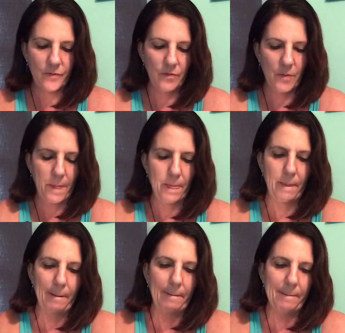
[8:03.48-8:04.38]

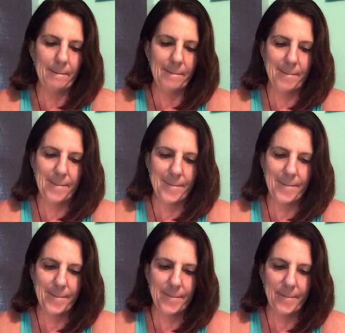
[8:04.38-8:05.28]

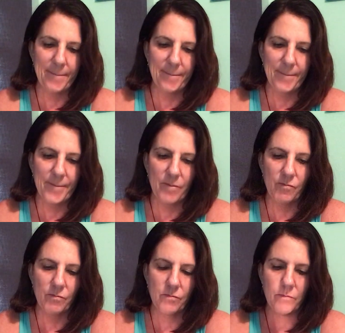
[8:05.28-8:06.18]

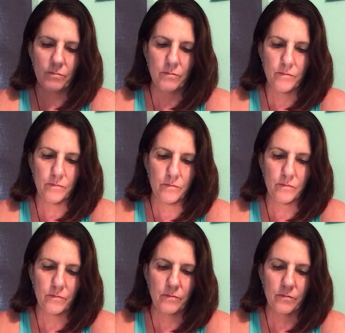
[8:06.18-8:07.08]

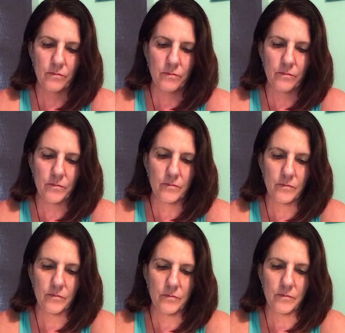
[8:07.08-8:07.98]

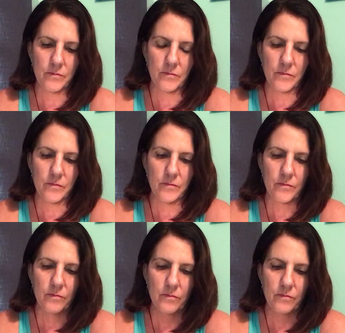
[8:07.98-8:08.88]
No one is speaking in this clip.